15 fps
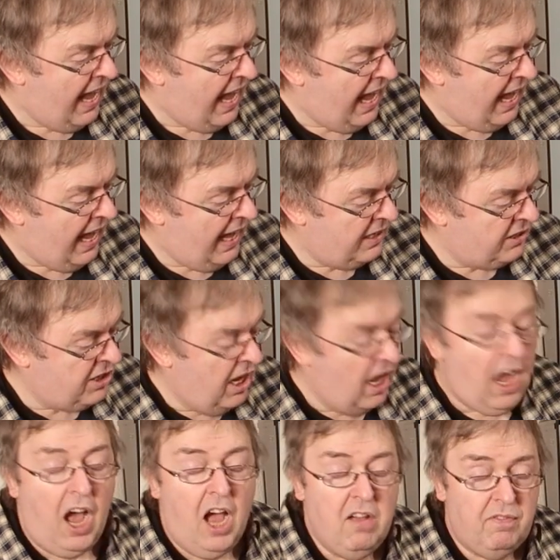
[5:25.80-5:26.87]
And
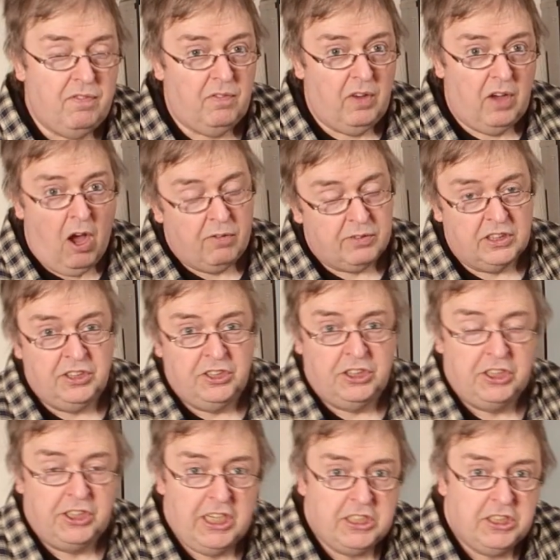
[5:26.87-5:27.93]
I've often
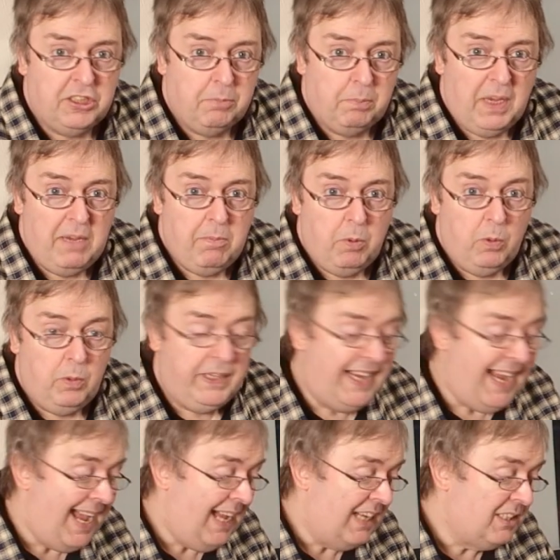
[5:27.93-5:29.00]
suggested people
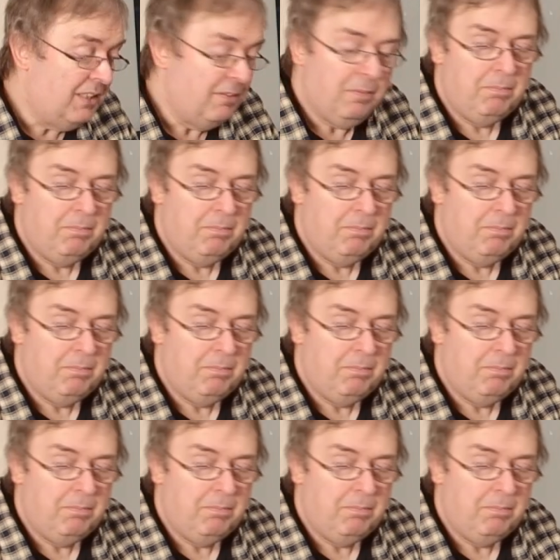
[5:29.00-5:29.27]
get